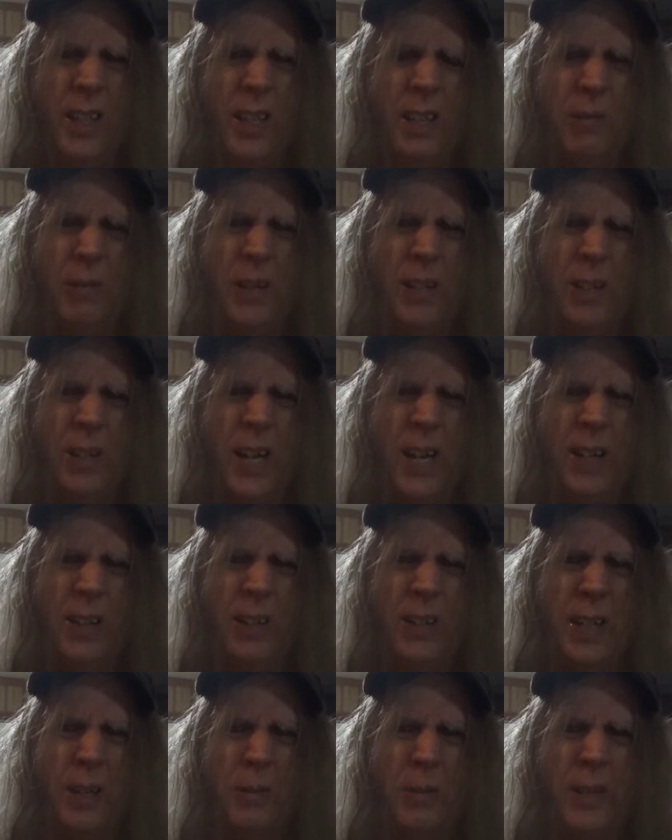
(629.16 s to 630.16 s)
I
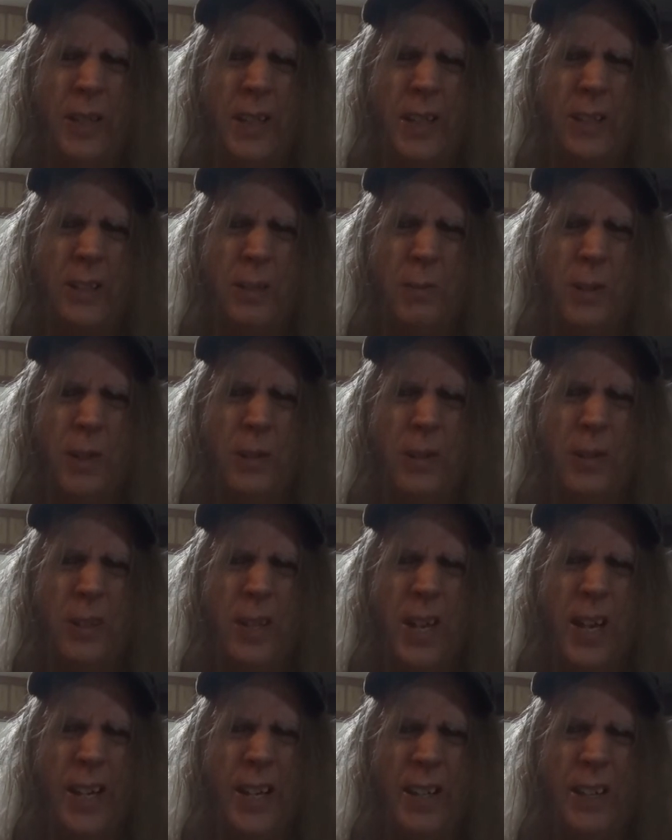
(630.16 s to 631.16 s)
don't care whether they get your vote or
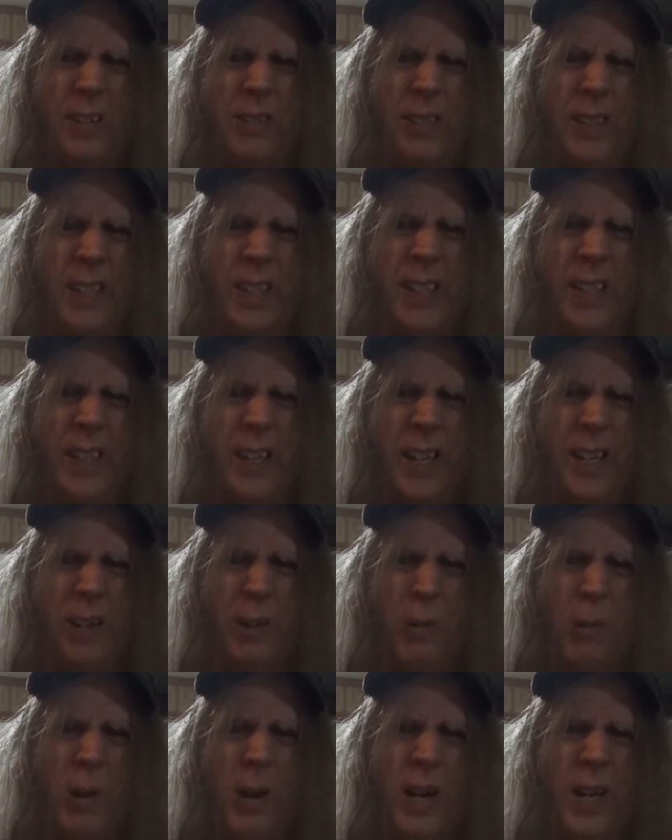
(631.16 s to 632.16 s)
not. I don't need it. I
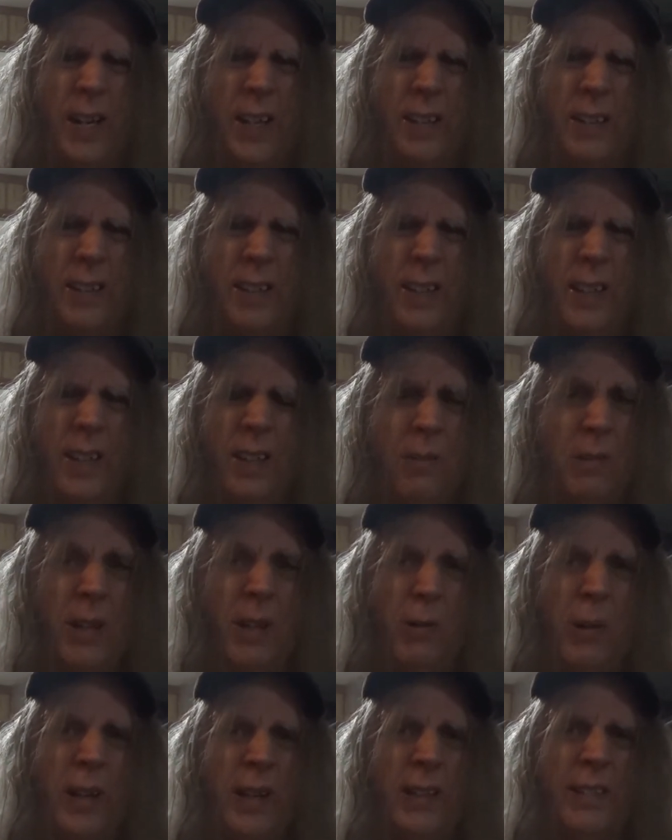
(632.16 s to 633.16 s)
don't want it.
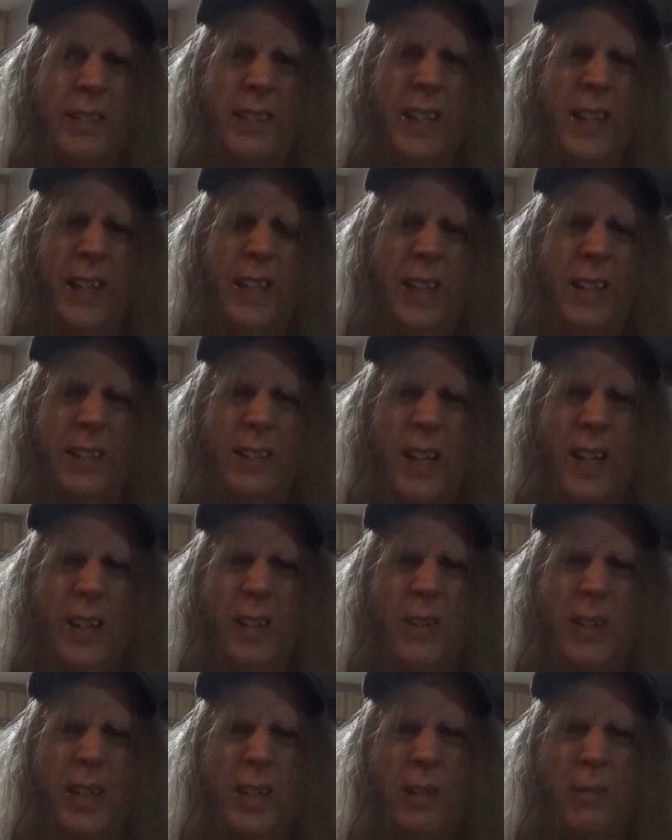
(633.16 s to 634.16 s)
Well, what he's saying is, I
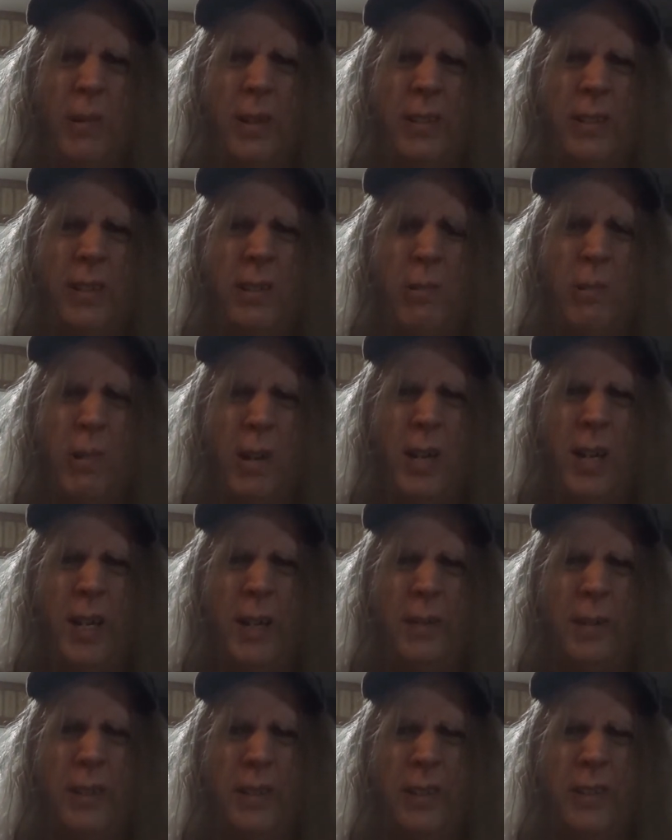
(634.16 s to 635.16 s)
don't care what you want.
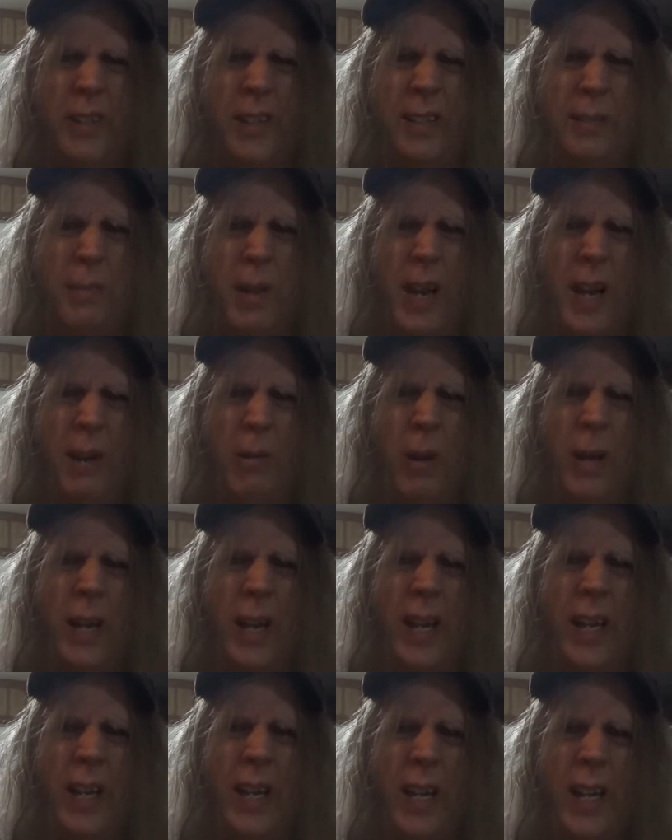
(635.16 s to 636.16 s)
I'm going to do things my
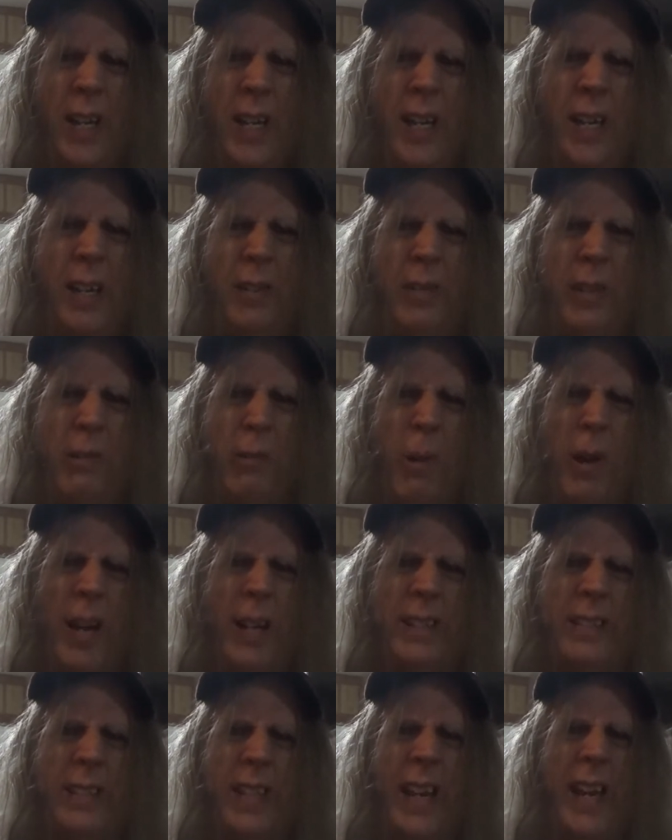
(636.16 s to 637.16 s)
way. And if you
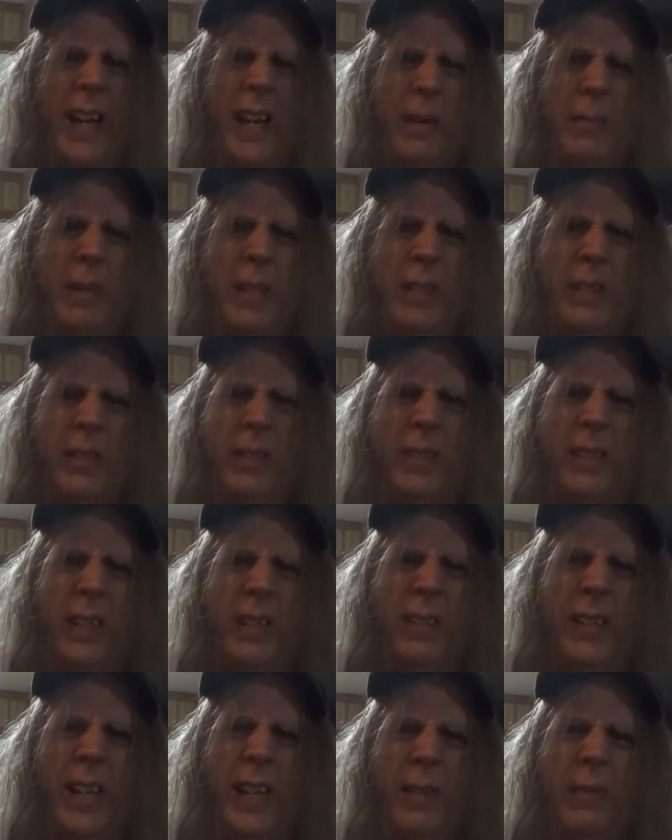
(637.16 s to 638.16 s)
watch that, I mean, there's
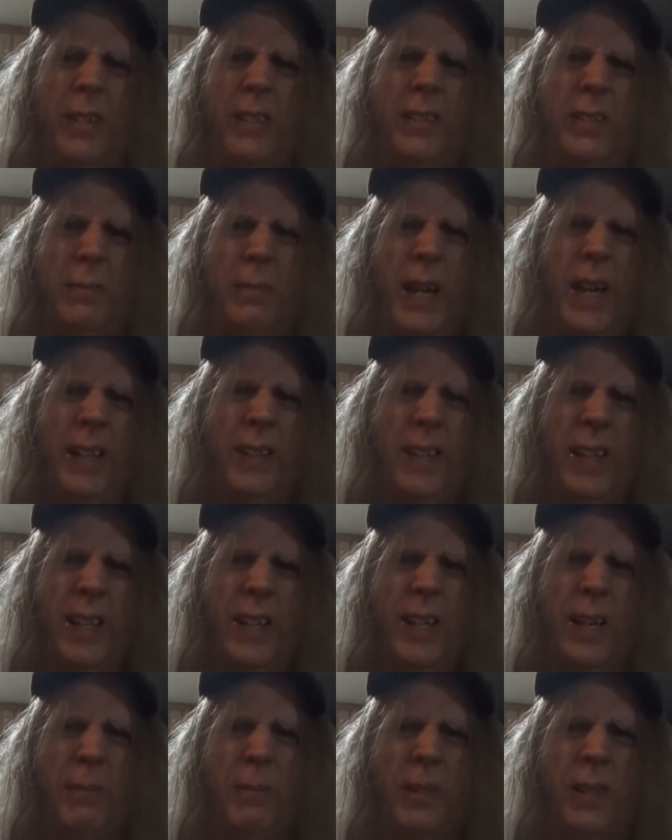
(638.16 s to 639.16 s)
evidence to back
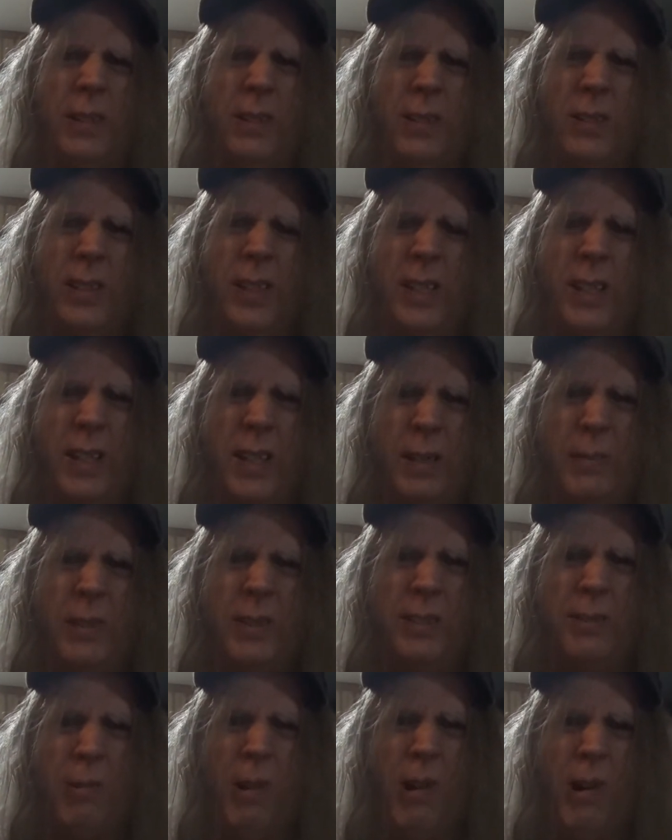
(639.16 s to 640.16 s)
that up. When you heard that him
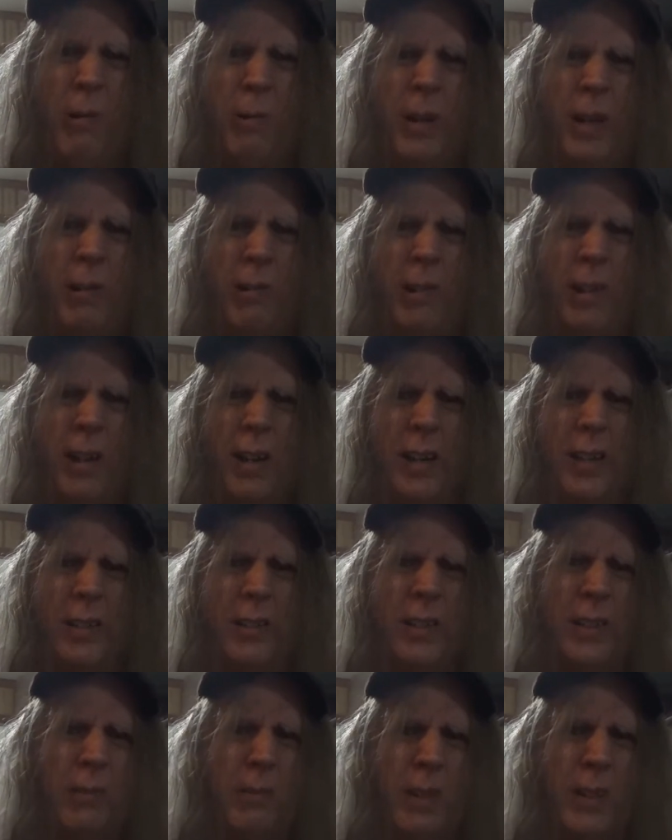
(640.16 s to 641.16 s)
and Swalwell were
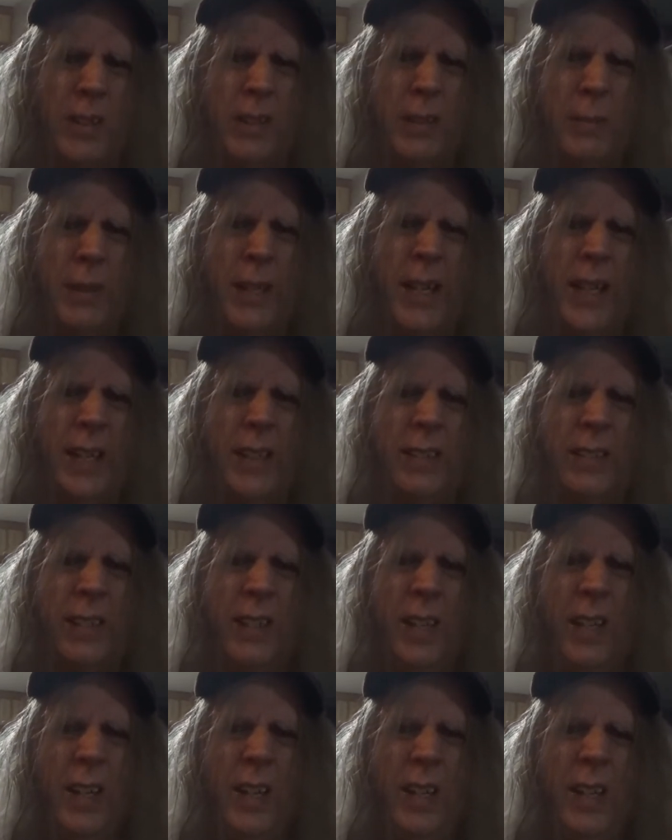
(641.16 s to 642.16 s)
arguing in one of the debates,
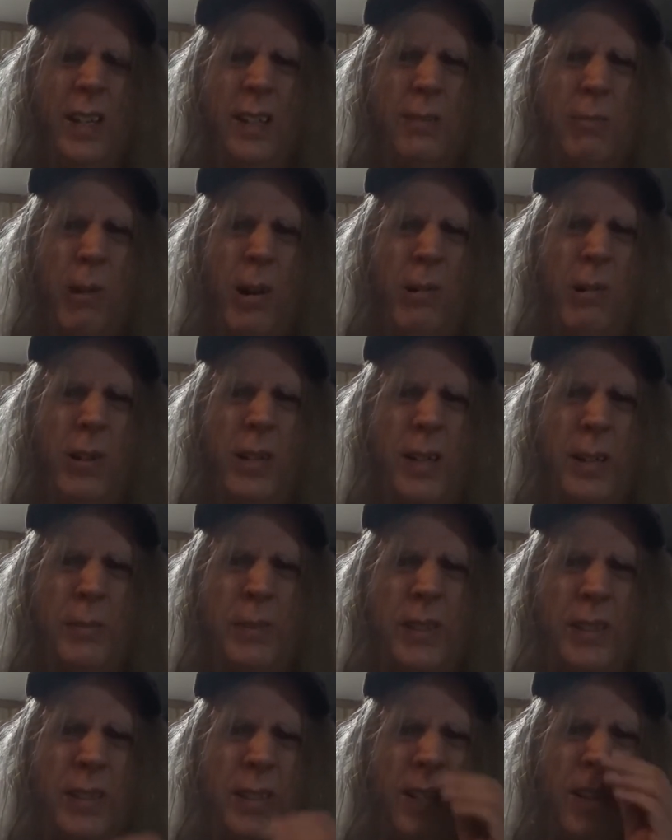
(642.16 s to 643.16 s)
and Swalwell
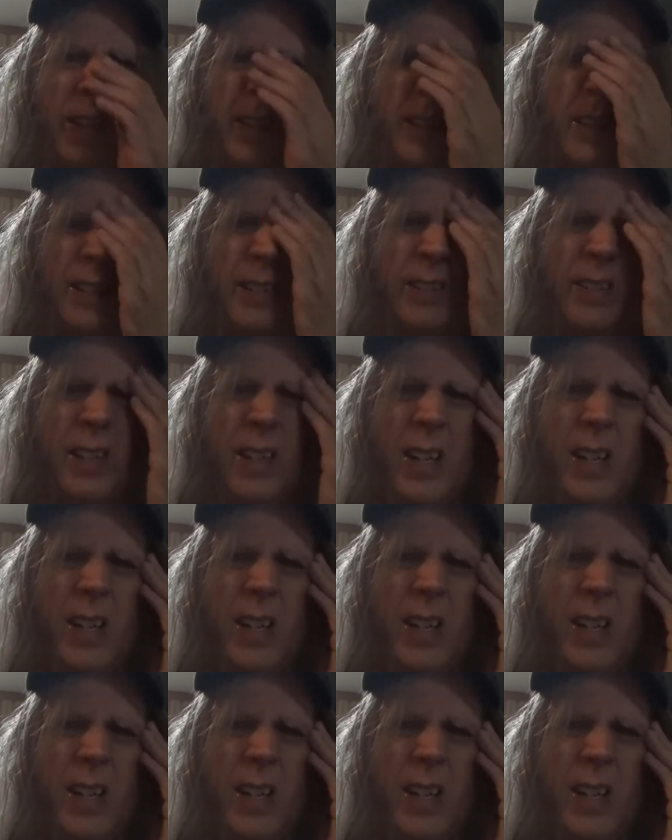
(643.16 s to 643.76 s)
comes in there and he says